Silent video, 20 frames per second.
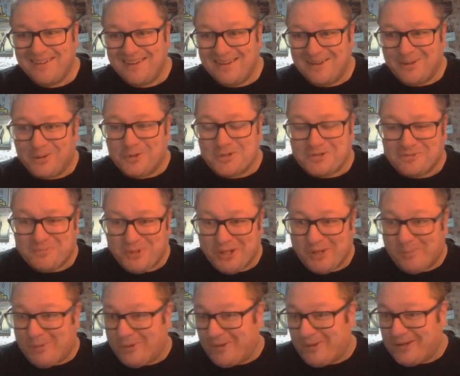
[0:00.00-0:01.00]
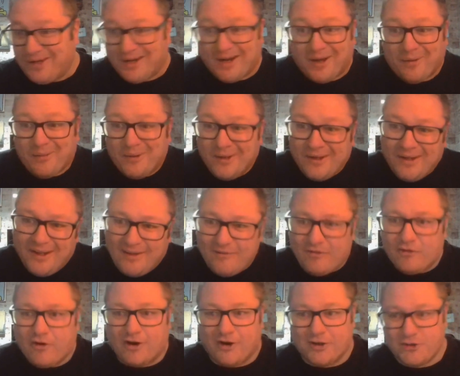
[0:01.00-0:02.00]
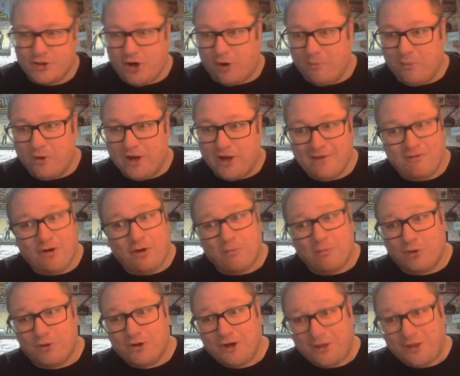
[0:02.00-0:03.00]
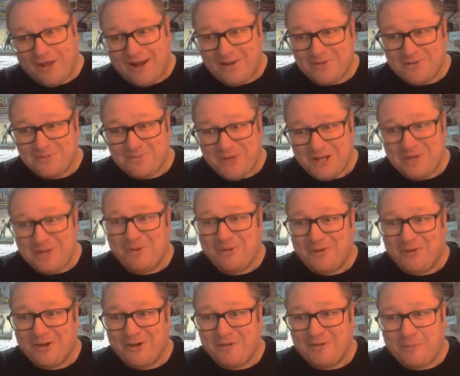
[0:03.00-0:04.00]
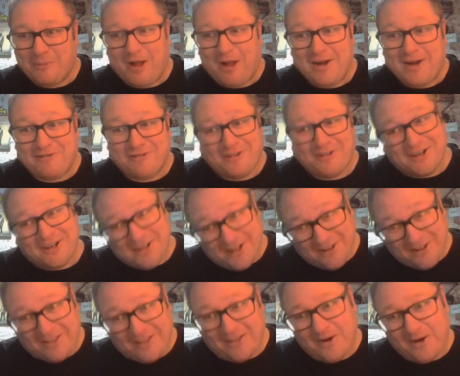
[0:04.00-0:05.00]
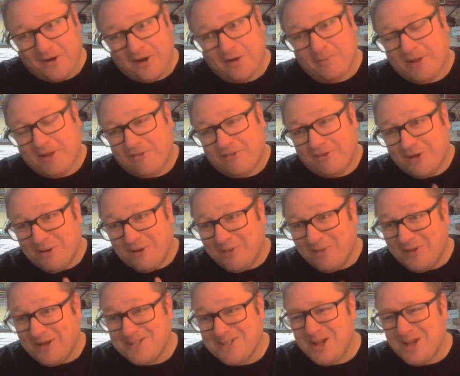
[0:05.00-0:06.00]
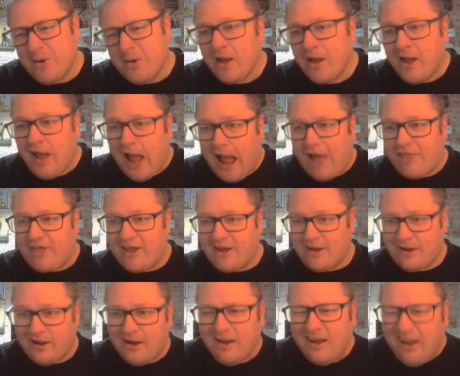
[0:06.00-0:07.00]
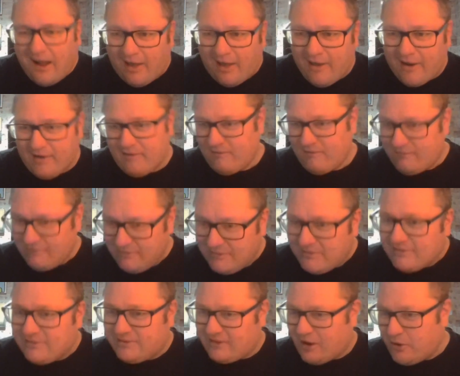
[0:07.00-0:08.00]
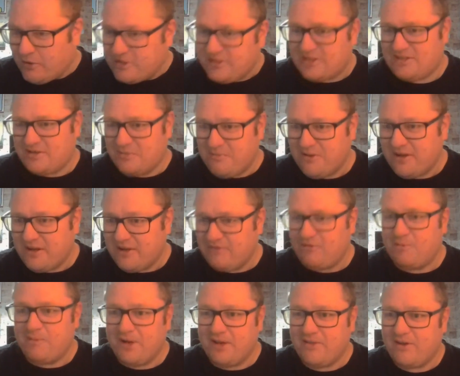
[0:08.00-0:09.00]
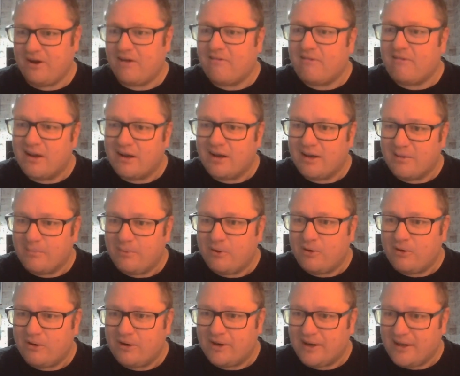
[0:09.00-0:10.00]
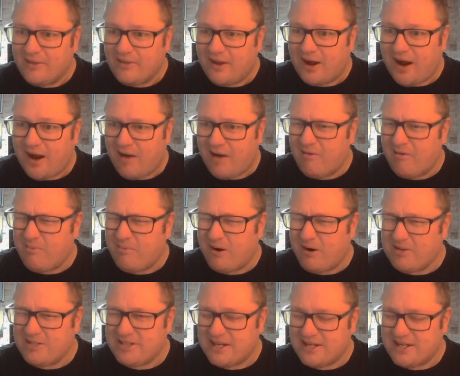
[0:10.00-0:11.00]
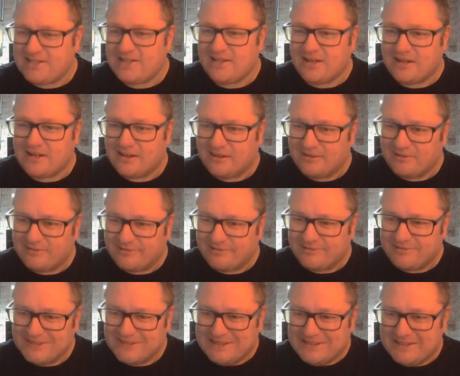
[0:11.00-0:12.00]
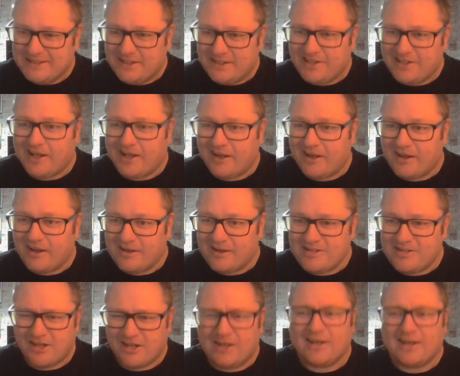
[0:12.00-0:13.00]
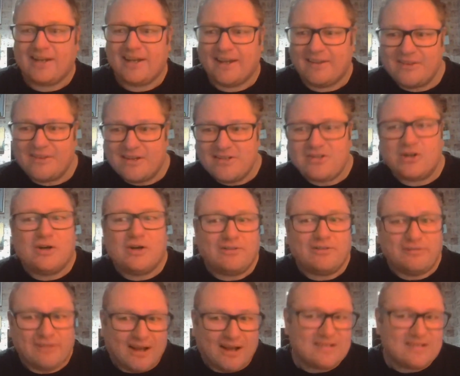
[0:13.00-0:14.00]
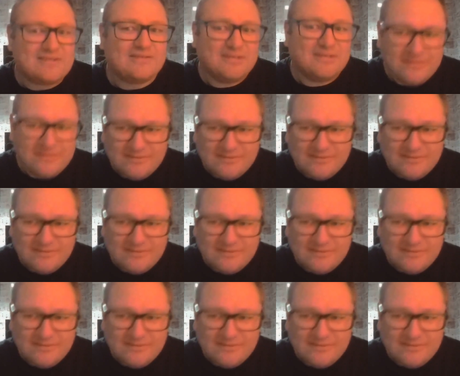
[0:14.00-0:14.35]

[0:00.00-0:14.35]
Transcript: lots of people, and you've got a job where you've got more than 1,000 people that have applied for it. You're clearly not going to be able to do it on that. So I think those are some things for me that are really important in the hiring process that are certainly in the sort of last